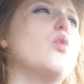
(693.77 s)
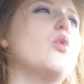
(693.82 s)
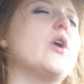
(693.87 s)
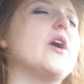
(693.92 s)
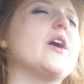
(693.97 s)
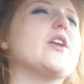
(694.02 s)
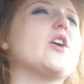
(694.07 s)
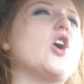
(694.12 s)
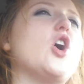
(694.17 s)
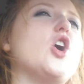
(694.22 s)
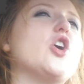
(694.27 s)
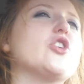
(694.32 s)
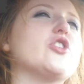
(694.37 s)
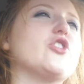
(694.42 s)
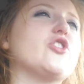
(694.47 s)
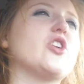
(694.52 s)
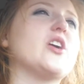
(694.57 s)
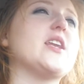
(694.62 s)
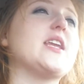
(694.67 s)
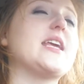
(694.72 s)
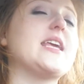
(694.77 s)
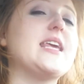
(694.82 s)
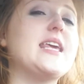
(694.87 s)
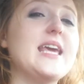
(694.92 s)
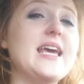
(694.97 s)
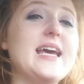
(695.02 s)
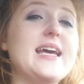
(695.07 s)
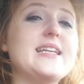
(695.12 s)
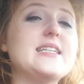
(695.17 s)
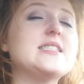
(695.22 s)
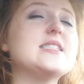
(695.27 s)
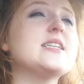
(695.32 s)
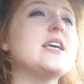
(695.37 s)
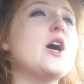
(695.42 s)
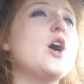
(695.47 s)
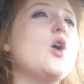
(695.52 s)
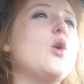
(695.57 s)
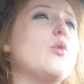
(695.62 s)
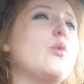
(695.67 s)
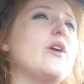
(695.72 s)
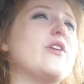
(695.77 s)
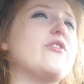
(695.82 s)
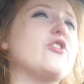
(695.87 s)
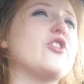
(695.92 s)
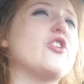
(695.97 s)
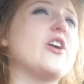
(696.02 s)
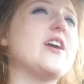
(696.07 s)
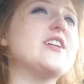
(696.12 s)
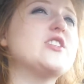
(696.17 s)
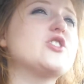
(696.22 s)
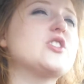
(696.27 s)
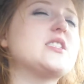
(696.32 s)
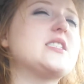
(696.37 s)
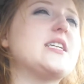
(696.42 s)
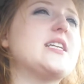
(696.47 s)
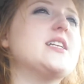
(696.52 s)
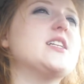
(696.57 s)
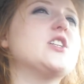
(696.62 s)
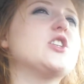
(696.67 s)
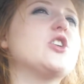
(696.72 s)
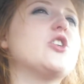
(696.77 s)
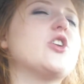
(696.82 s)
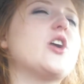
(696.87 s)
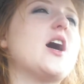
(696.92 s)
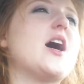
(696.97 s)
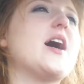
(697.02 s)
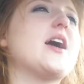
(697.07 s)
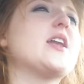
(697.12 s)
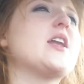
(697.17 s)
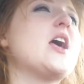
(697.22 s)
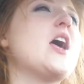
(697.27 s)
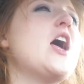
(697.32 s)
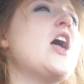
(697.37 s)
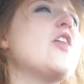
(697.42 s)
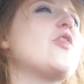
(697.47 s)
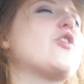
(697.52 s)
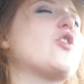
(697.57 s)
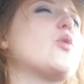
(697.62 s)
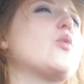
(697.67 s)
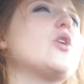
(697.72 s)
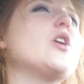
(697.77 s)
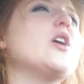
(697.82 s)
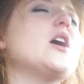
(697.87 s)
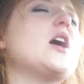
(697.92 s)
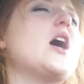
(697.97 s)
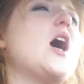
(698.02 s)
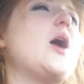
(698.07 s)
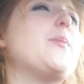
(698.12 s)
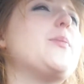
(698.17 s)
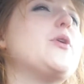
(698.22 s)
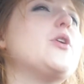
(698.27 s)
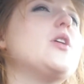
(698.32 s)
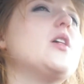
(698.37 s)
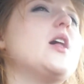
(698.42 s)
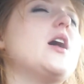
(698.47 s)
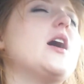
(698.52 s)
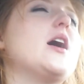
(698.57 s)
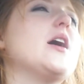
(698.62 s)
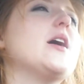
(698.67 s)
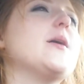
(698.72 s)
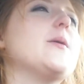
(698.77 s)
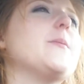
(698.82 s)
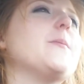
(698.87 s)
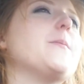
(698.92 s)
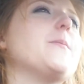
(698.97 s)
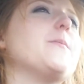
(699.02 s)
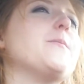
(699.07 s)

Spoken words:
what all you're going to get, if you're interested in it or not. There were a couple of